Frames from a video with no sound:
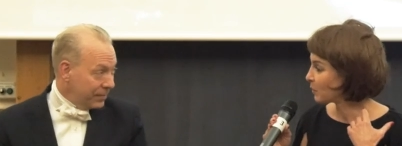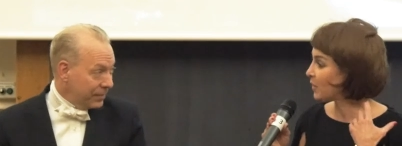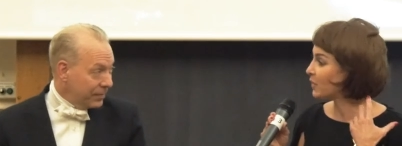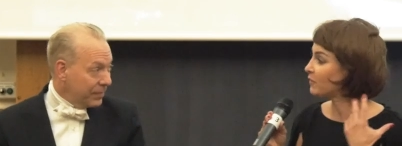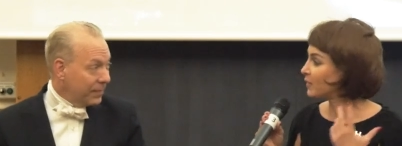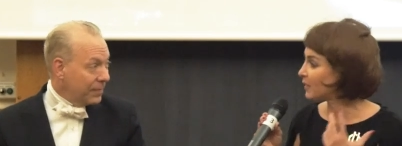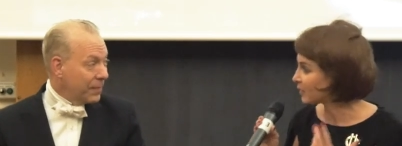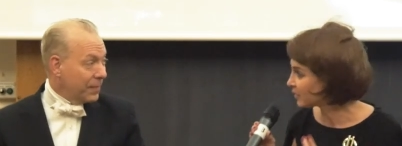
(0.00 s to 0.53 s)

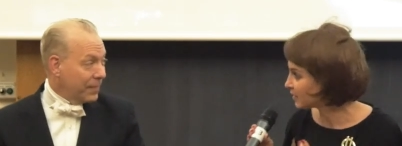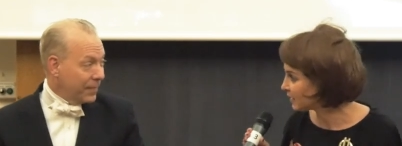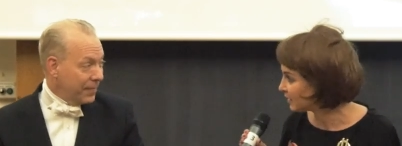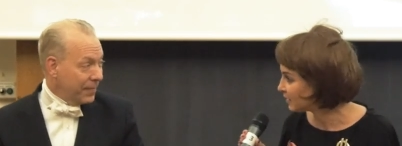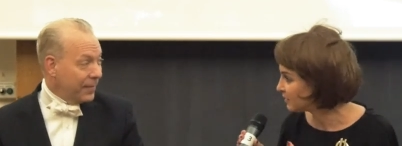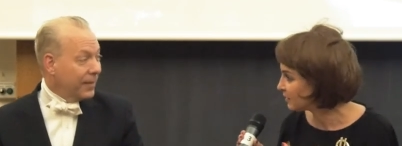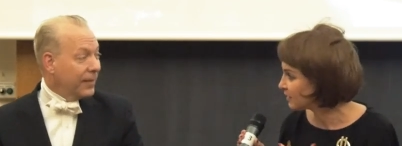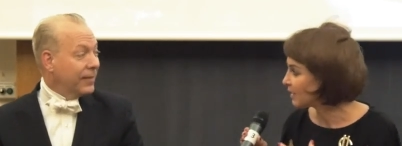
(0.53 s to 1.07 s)

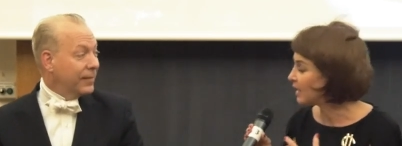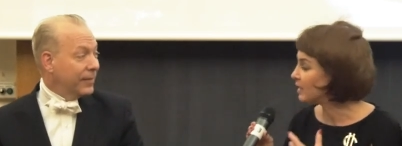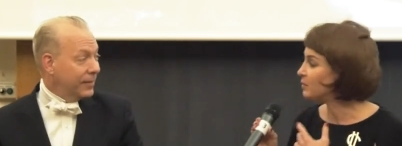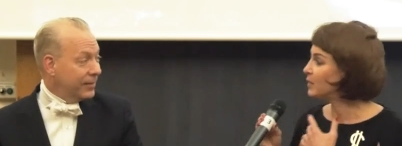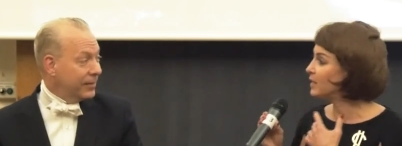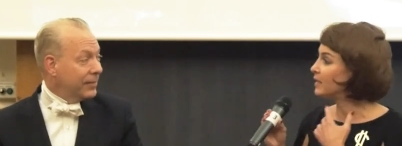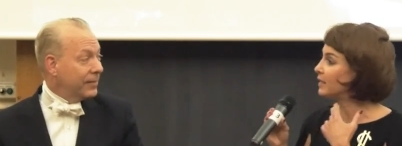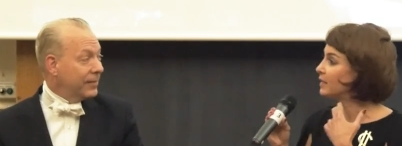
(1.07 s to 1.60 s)
Speaker 1: perverted
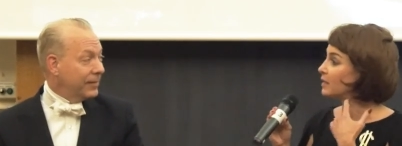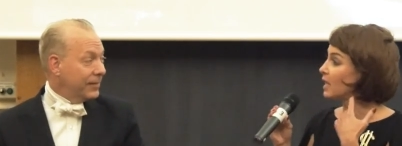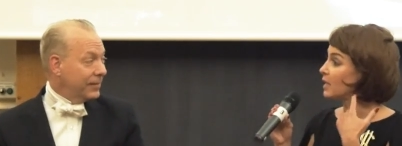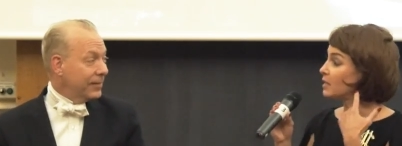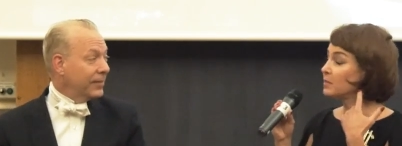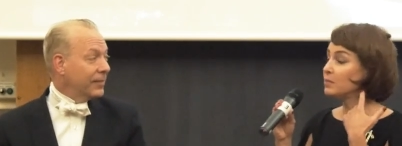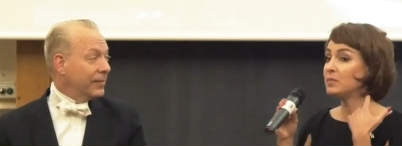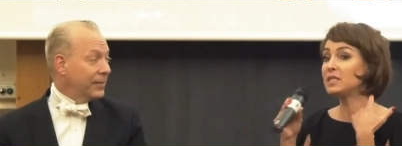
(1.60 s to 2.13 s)
and being
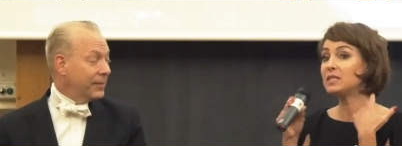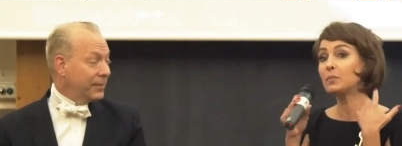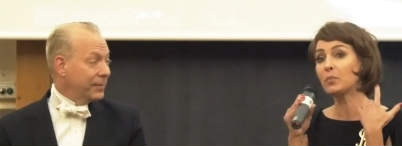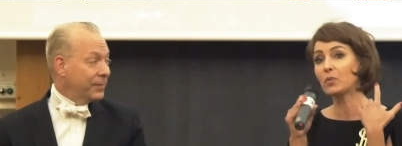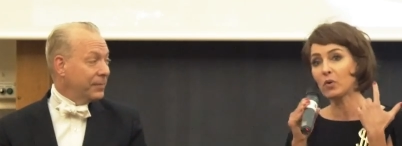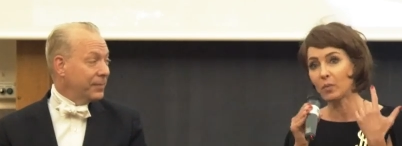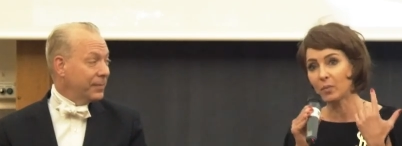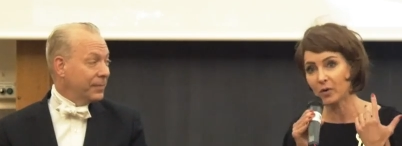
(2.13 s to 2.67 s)

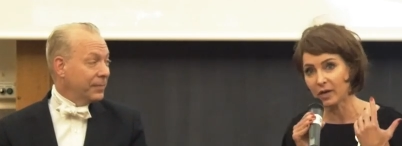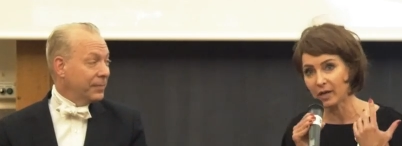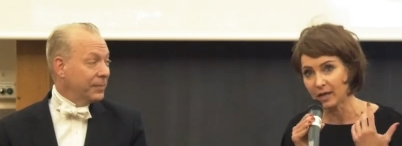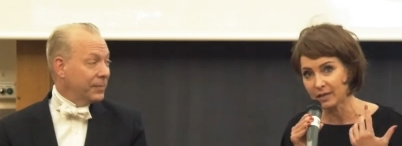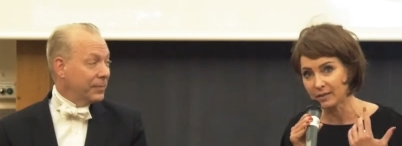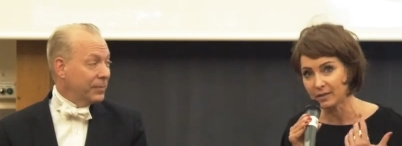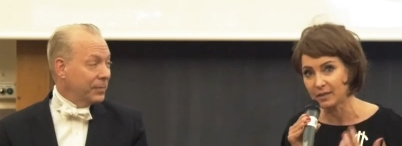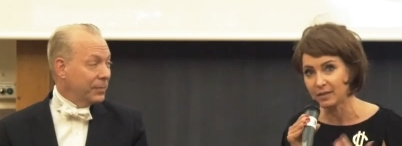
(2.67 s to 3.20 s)

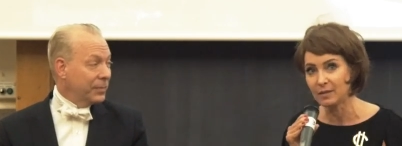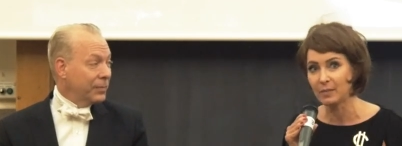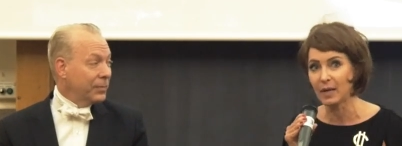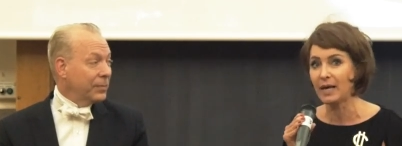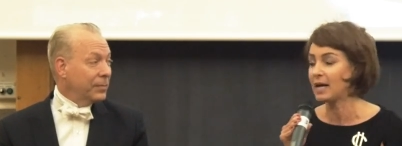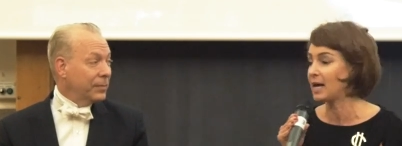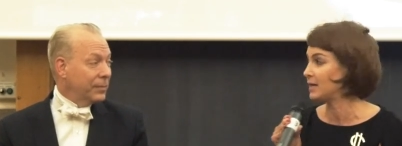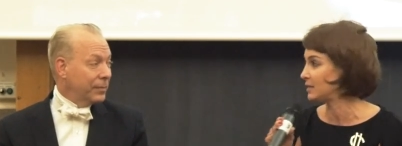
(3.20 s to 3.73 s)
misappropriated
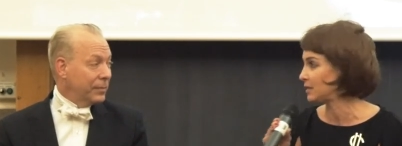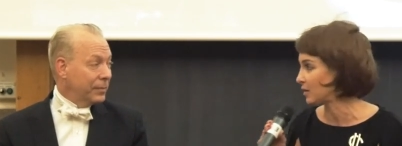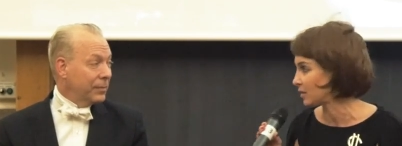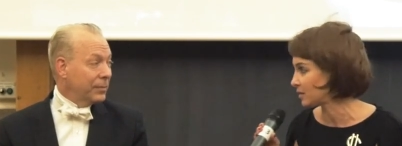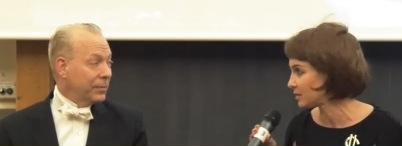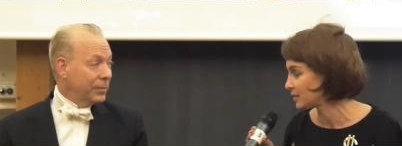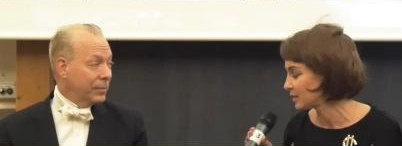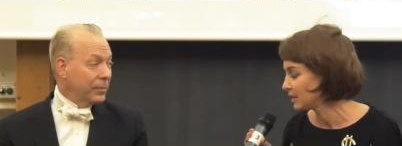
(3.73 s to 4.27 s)
by
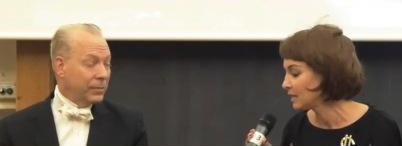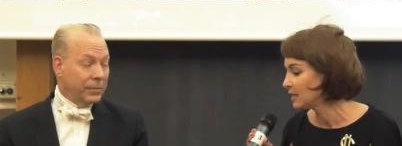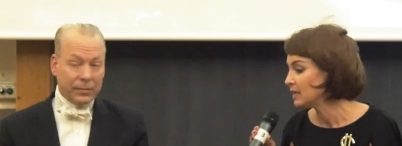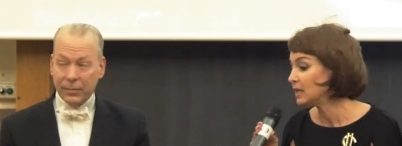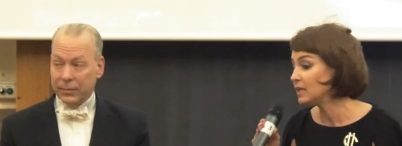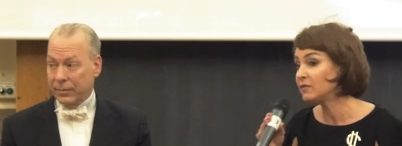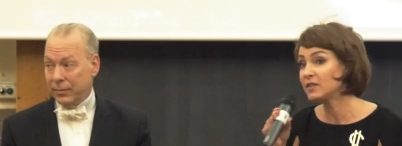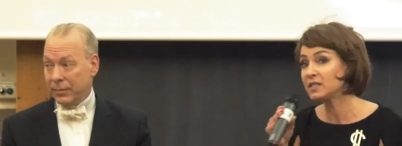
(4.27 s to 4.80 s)
others.
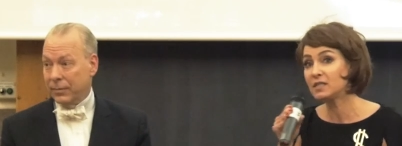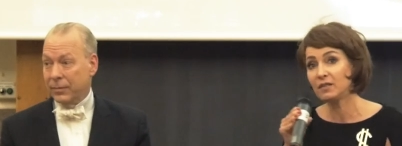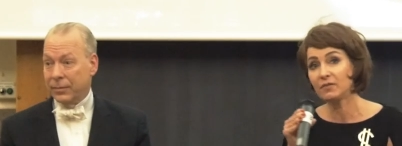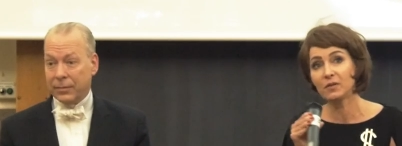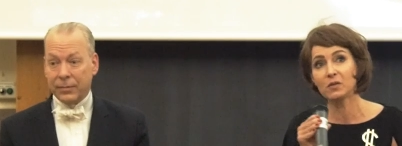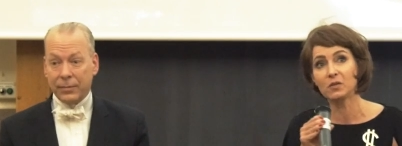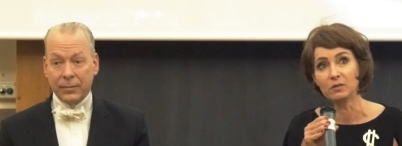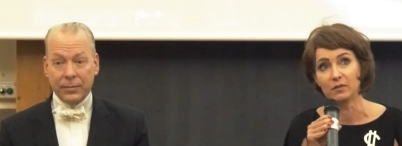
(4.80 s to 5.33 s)
It was
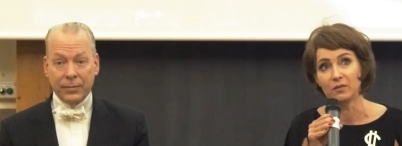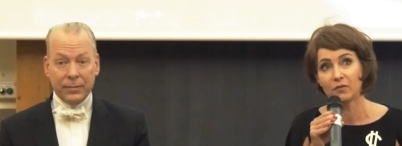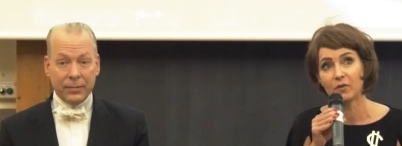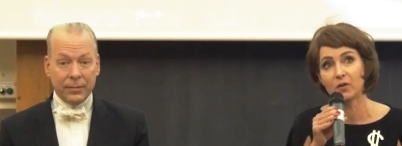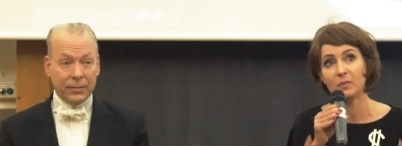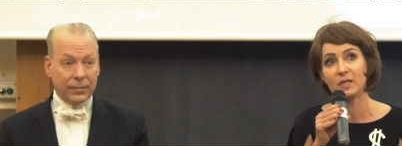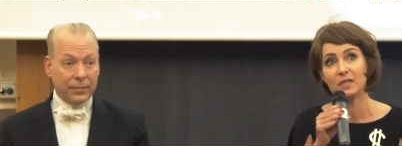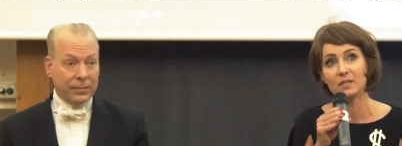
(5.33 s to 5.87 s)
difficult
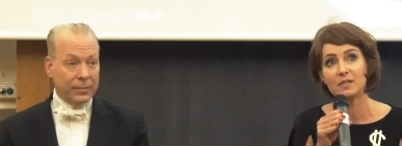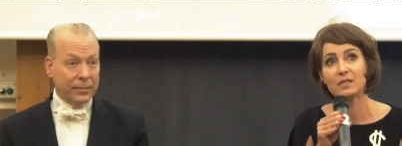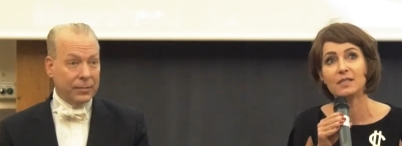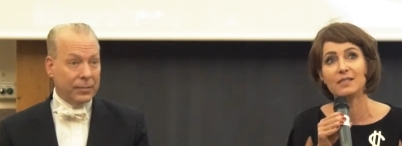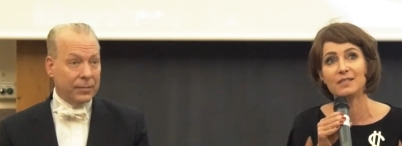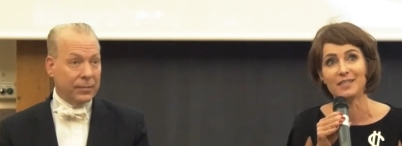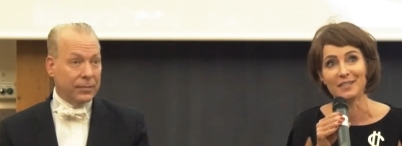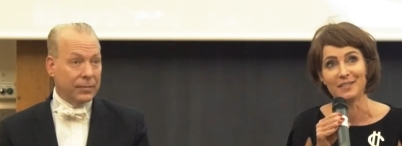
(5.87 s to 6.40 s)
for me to
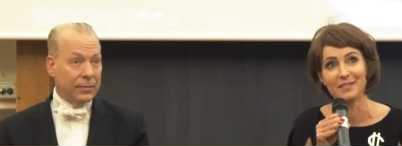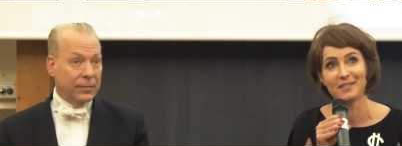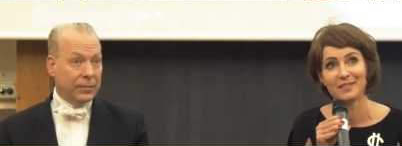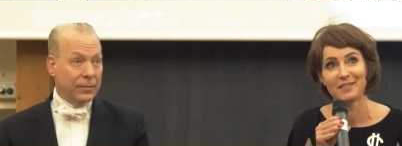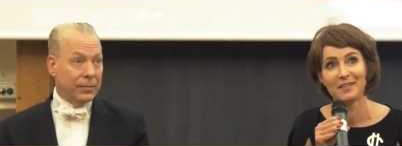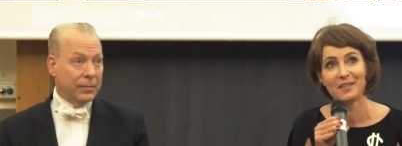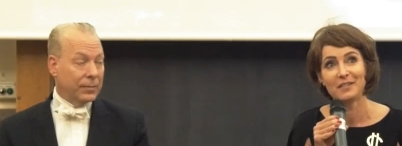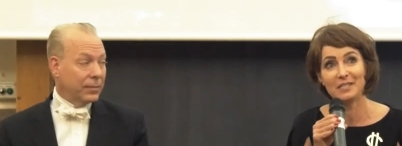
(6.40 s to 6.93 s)
see this.
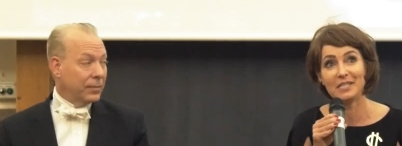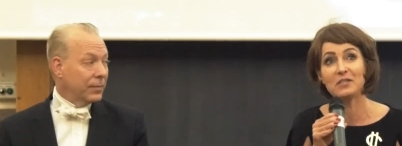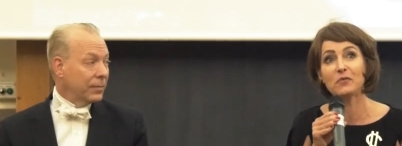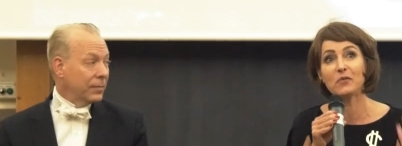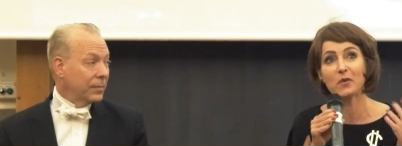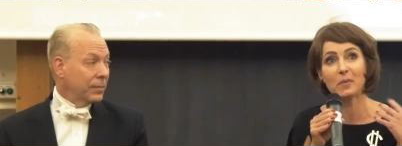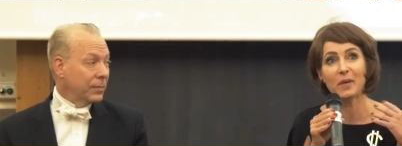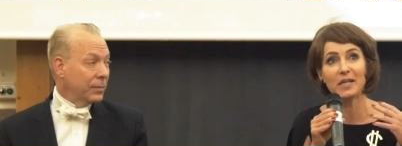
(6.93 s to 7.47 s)
These
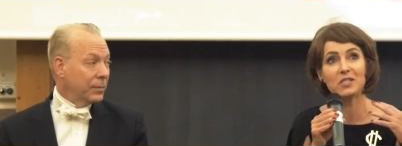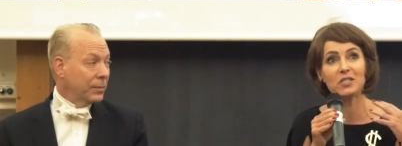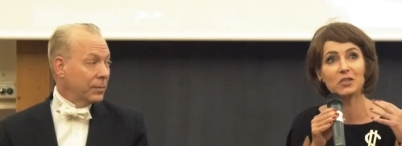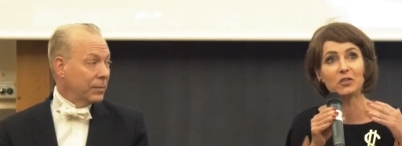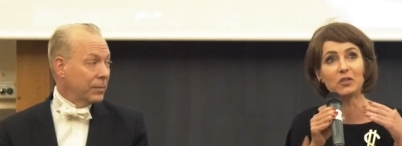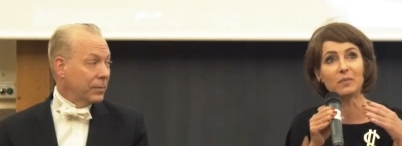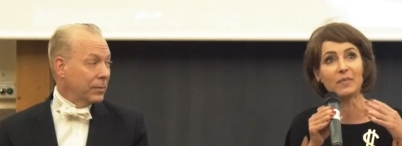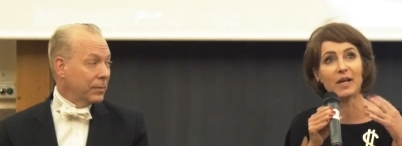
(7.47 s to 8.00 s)
were my
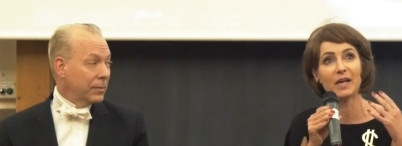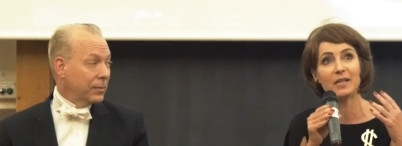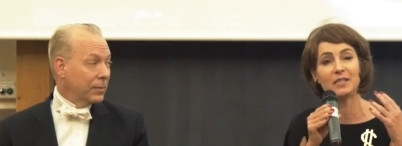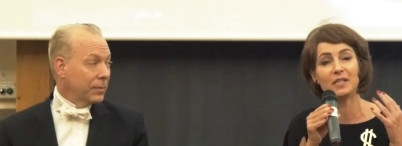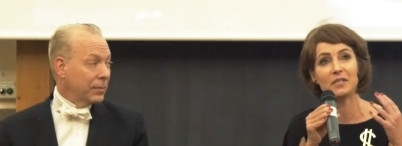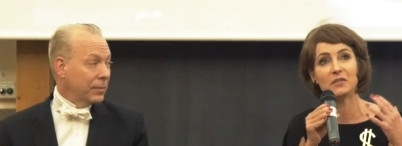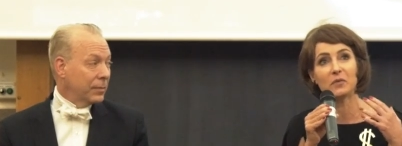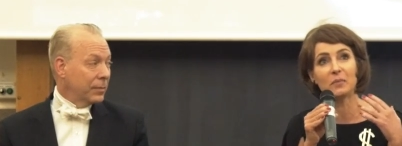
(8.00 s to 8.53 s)
children, my
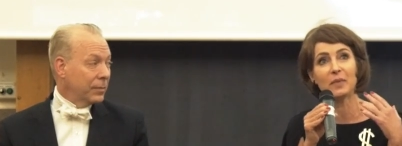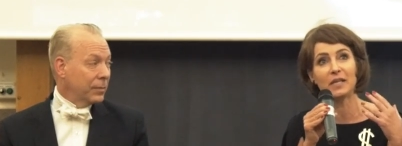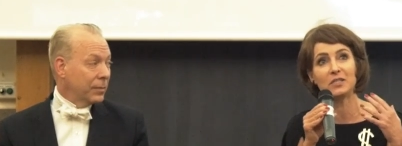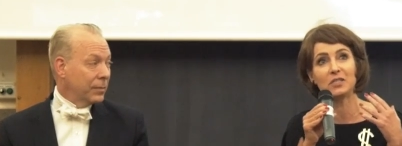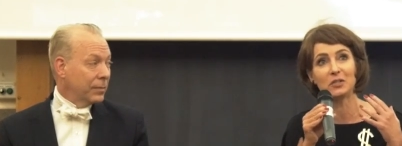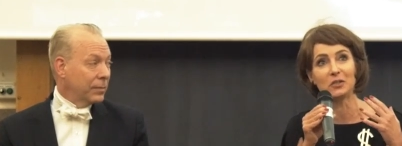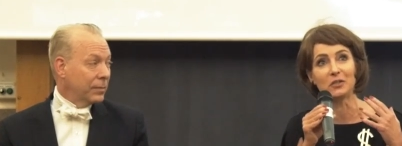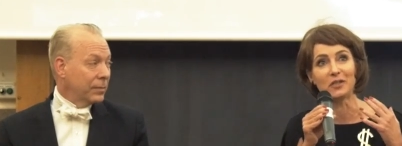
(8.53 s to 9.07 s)
ideas were my
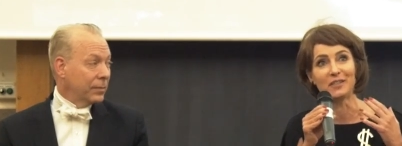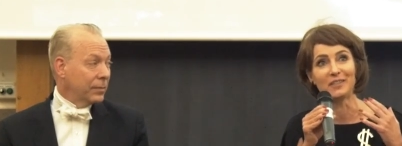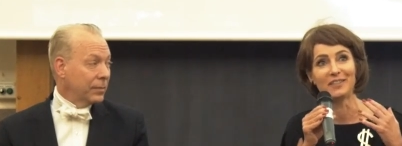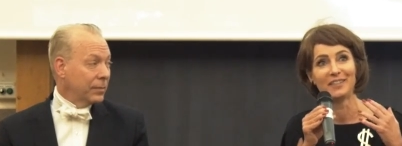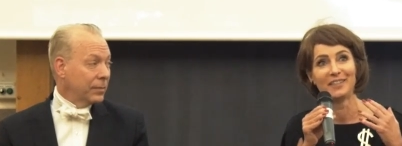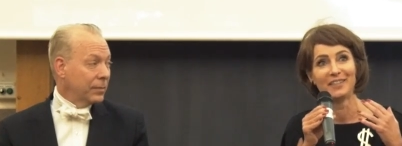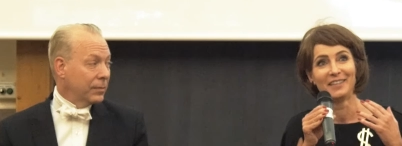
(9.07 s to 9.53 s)
children.